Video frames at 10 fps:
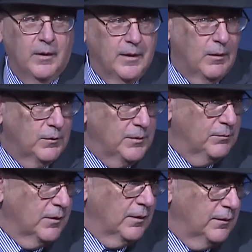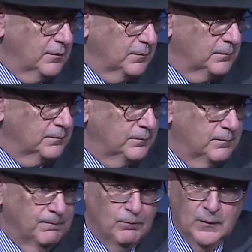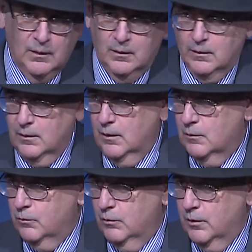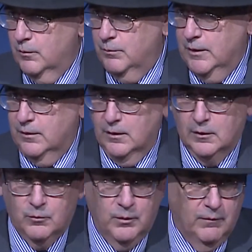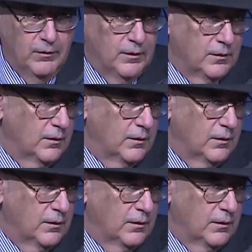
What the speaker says: why that would be brilliant? It would be the equivalent